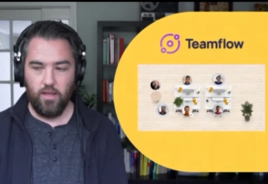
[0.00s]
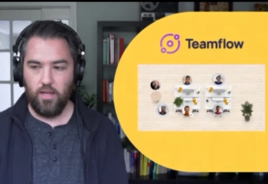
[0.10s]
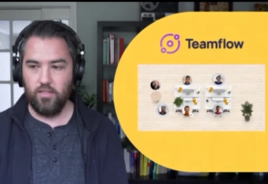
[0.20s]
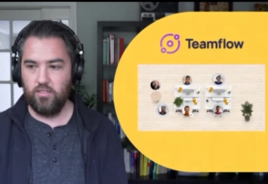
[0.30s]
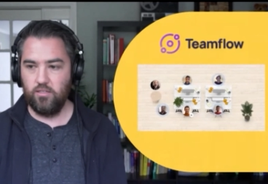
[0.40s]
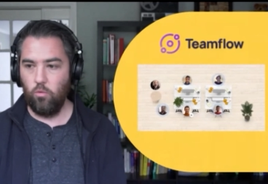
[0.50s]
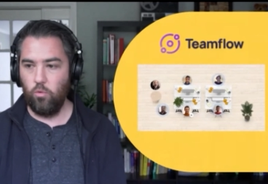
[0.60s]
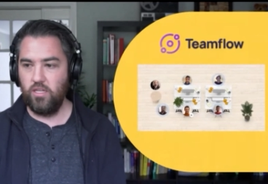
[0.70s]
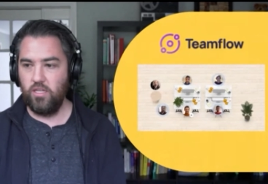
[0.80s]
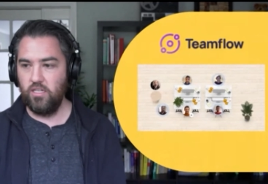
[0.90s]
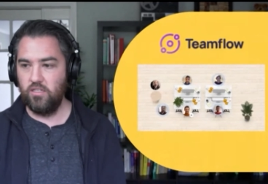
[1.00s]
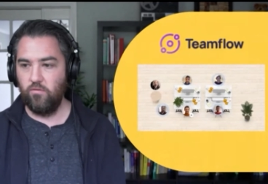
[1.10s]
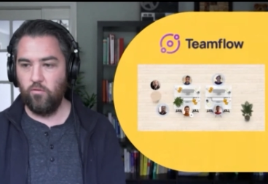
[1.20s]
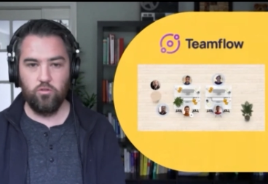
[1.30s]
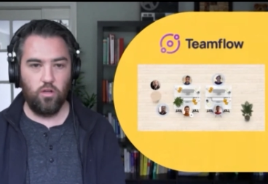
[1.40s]
And so, what these
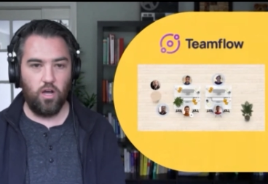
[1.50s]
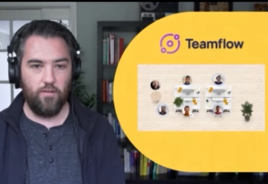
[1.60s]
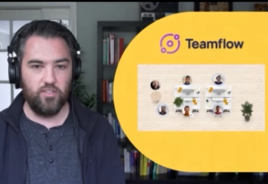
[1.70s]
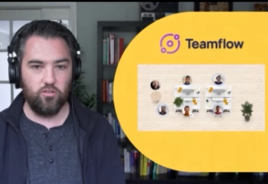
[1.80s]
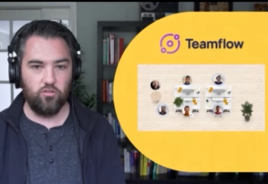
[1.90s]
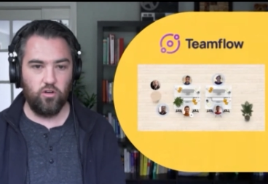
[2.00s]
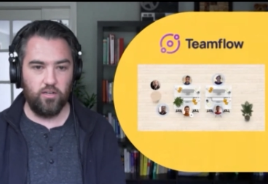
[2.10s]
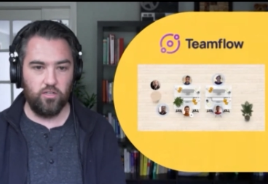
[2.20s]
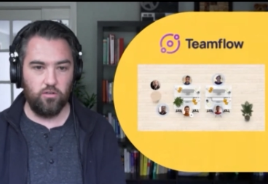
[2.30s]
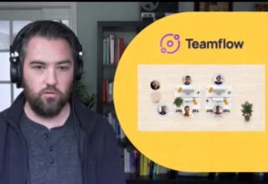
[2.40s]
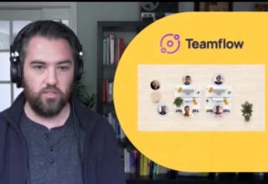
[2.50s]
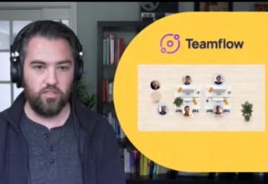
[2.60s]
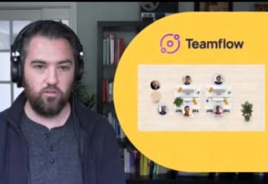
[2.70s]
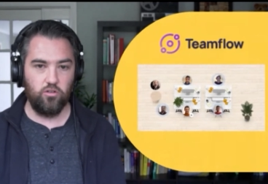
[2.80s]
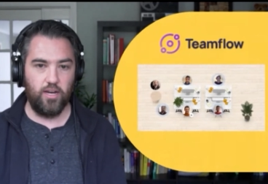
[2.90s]
virtual offices are trying to do is
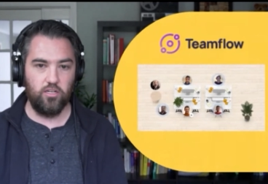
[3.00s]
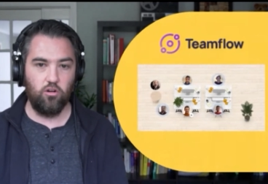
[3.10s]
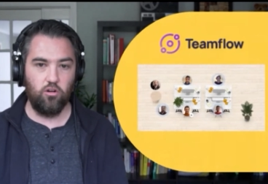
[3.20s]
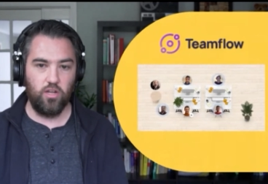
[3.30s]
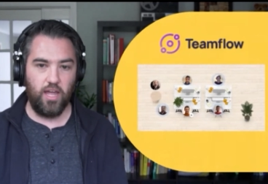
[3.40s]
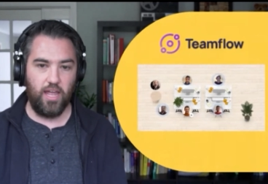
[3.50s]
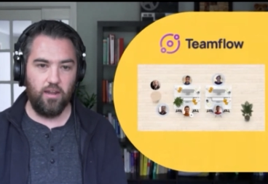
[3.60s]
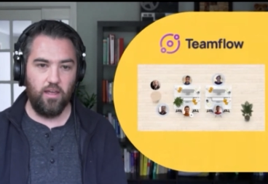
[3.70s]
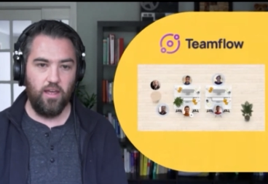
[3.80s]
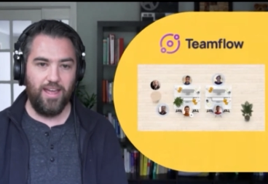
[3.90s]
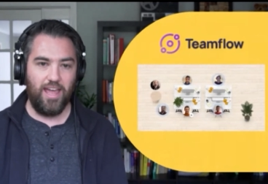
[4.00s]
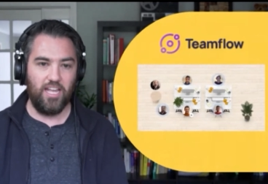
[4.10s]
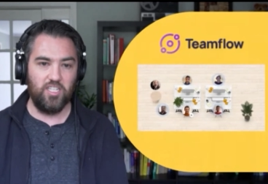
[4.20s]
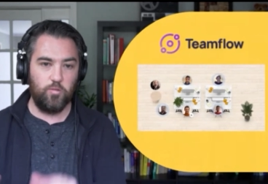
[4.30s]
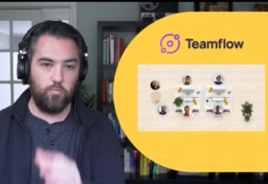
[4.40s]
they're trying to create a
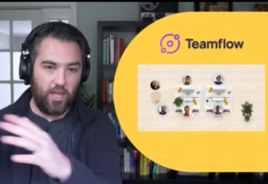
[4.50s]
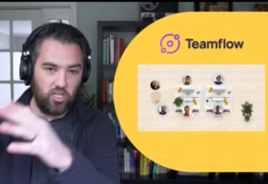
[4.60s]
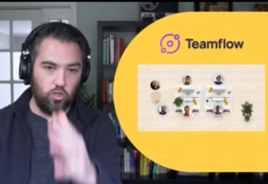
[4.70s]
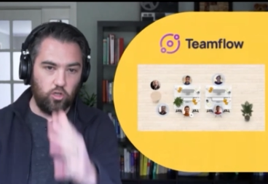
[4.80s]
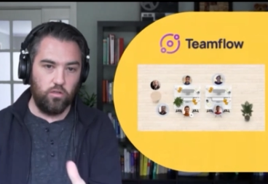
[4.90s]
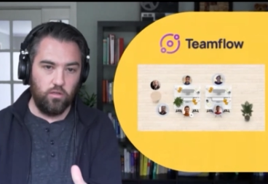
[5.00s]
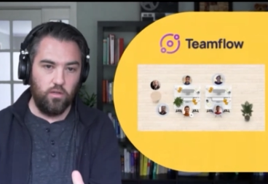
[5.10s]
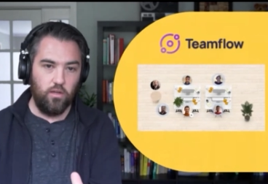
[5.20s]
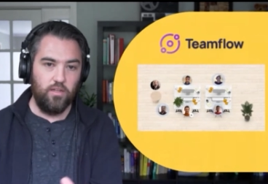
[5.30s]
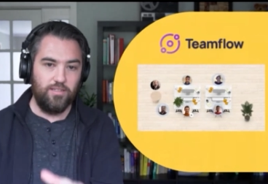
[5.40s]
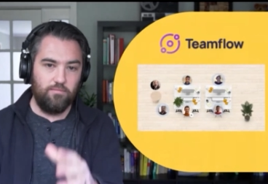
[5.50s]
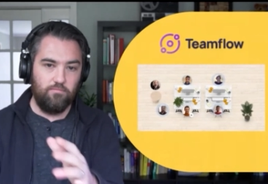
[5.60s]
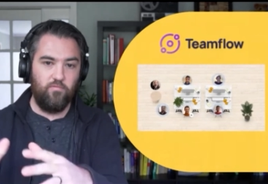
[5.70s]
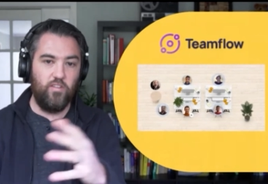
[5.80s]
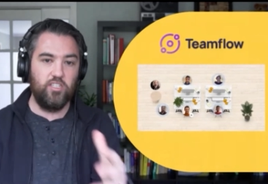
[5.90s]
spatial,
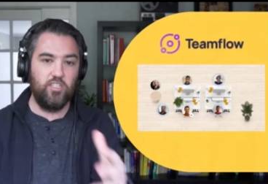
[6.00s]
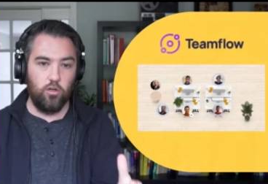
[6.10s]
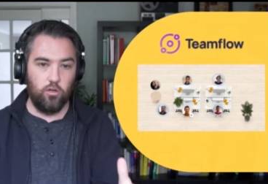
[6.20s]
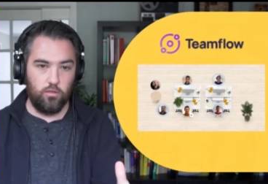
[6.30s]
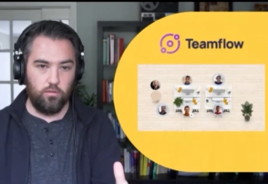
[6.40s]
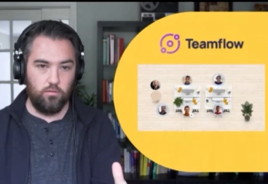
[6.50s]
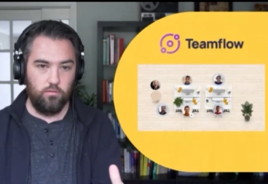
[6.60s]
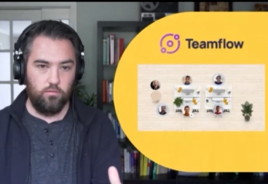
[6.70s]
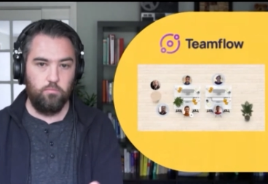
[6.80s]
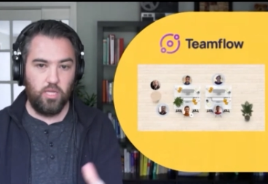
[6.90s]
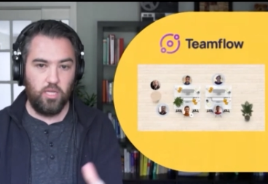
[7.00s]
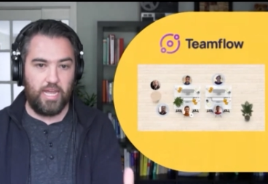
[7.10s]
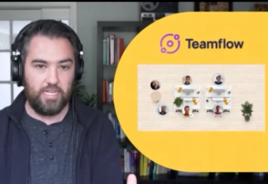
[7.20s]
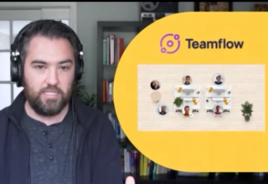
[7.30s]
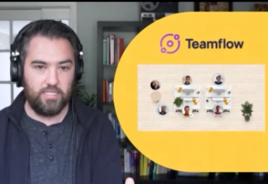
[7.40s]
physical
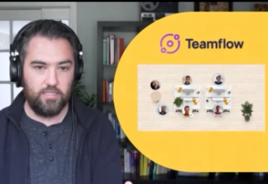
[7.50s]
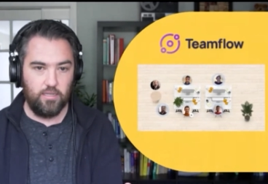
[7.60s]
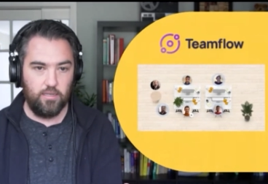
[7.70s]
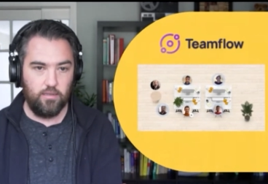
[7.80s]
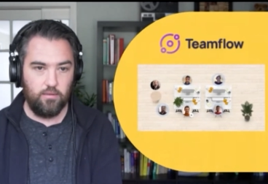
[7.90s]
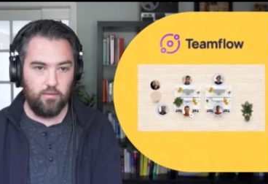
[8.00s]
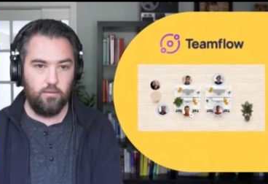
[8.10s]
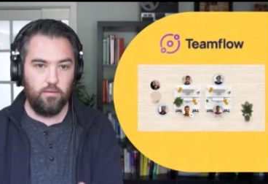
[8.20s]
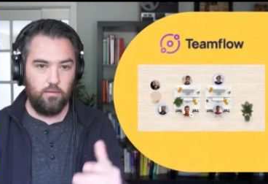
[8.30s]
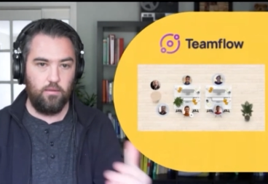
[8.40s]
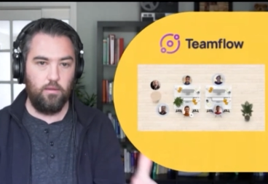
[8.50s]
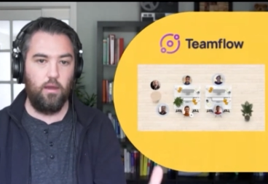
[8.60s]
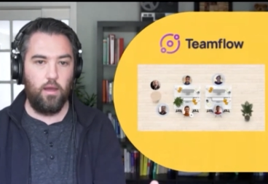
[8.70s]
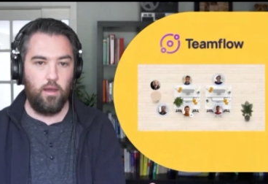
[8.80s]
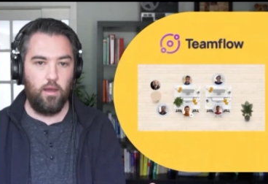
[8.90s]
place
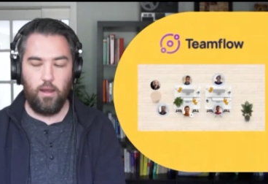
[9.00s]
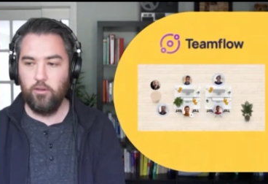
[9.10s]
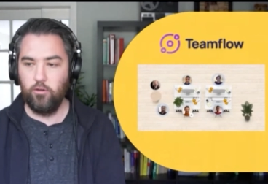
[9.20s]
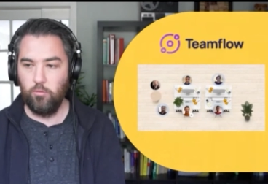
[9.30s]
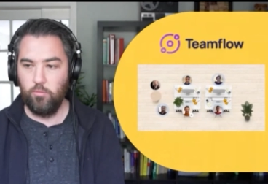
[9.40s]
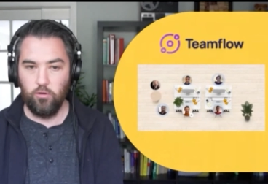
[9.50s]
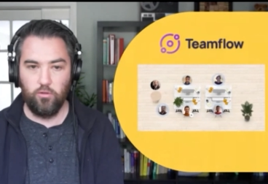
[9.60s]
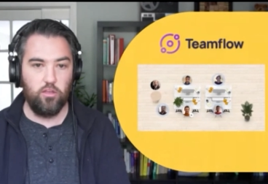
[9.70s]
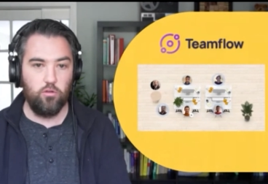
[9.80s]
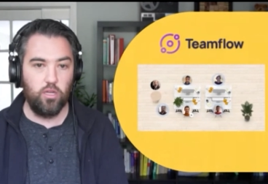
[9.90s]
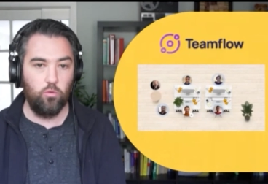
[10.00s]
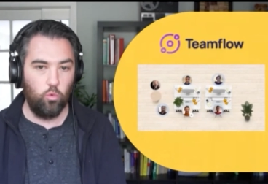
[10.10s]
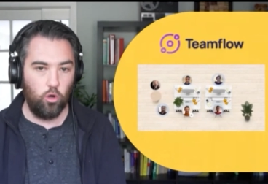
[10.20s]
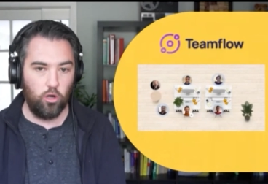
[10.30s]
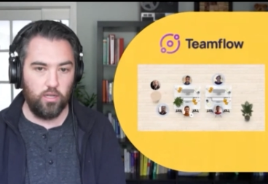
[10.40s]
uh, on your computer that you can
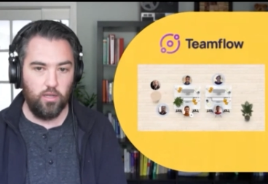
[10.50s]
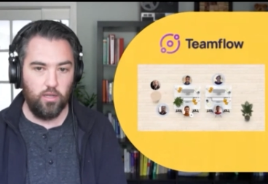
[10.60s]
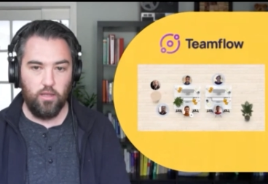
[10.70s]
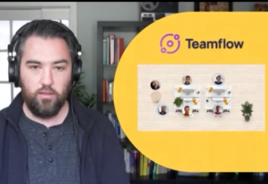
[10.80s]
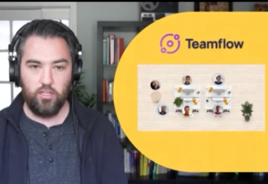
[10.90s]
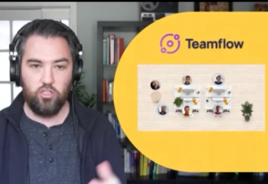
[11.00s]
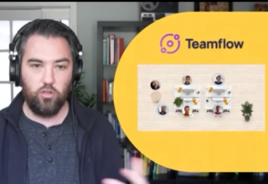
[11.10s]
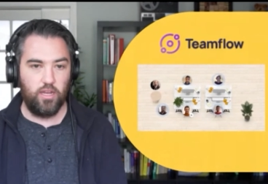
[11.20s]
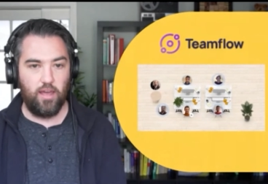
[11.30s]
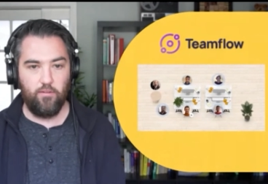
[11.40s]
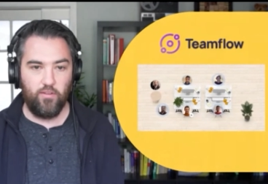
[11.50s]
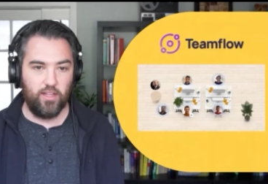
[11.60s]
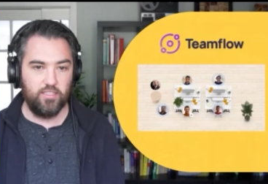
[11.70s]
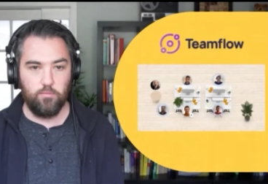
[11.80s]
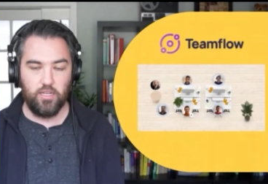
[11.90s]
work, that you can have
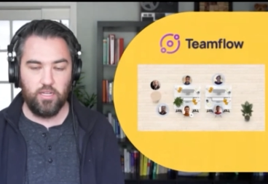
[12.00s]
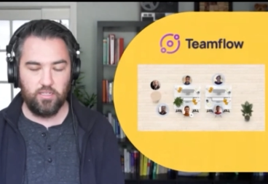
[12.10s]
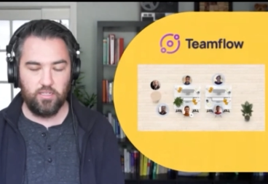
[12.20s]
events and meetings and